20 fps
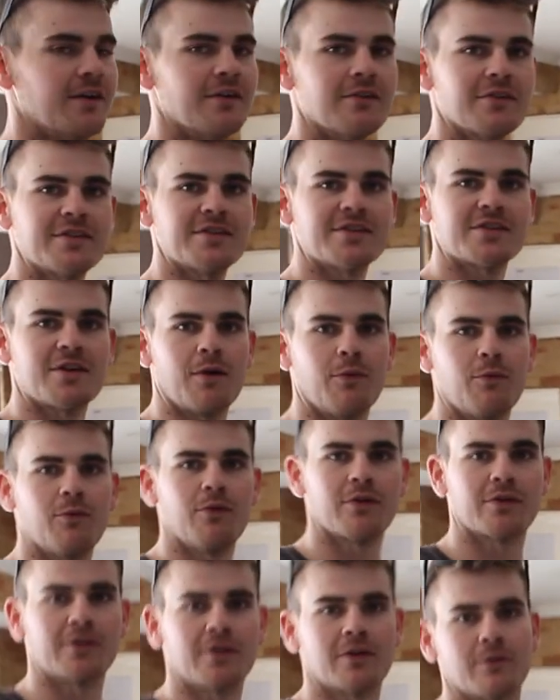oh, look at this guy
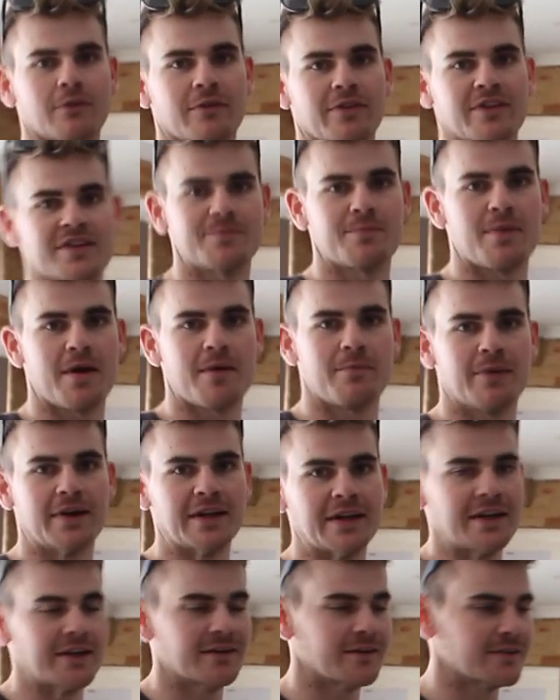walking along with his pet
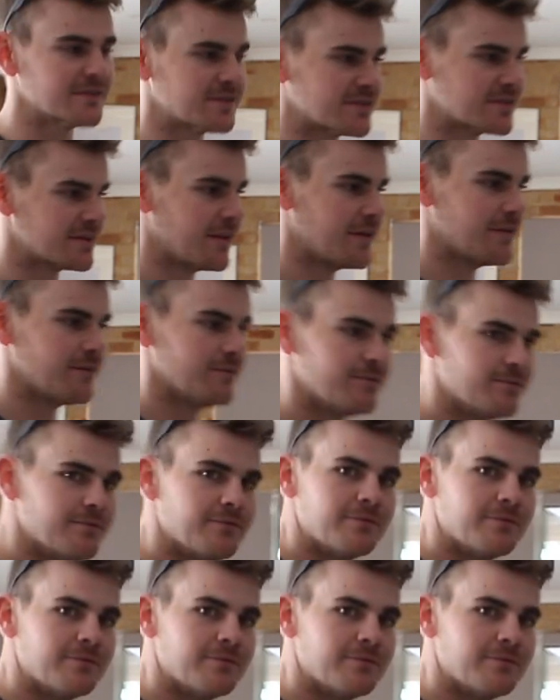bunny. And I was just like...